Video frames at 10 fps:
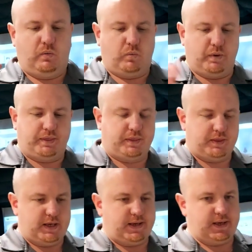With
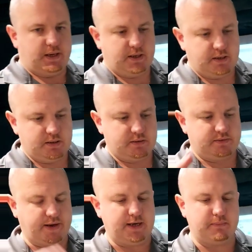the
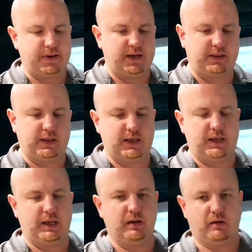Taylormade
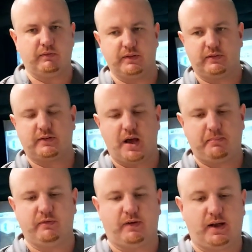thinking of this
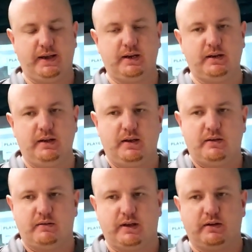type of iron,
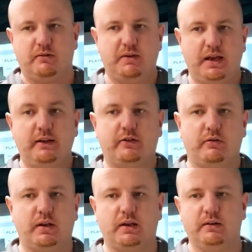they're going to be
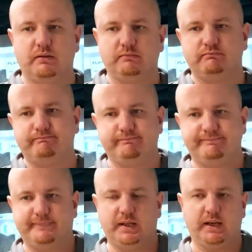entering
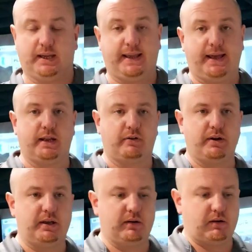a
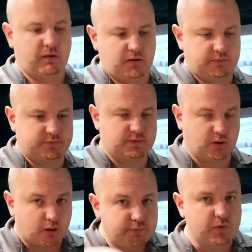category of
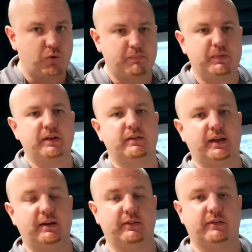golf equipment
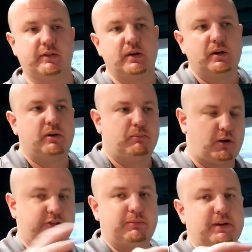that has
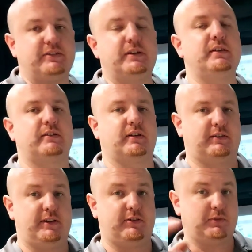possibly seen
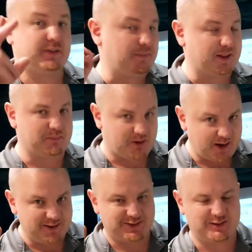success with some other
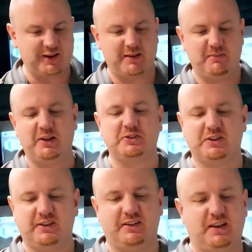brands, no name
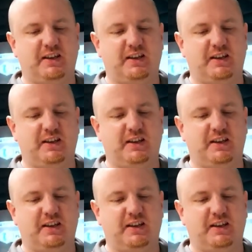mentioned,